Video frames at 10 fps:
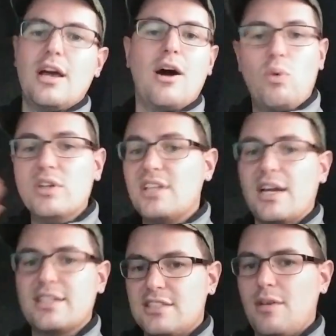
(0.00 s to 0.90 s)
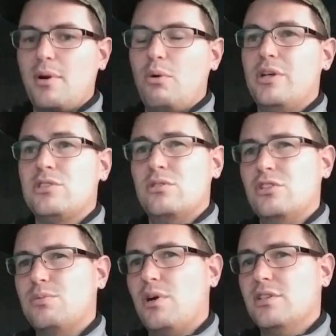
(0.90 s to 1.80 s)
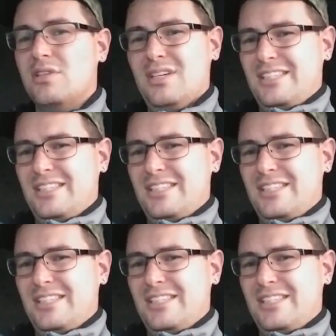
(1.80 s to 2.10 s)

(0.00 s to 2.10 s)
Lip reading: One thing I can say about Western Express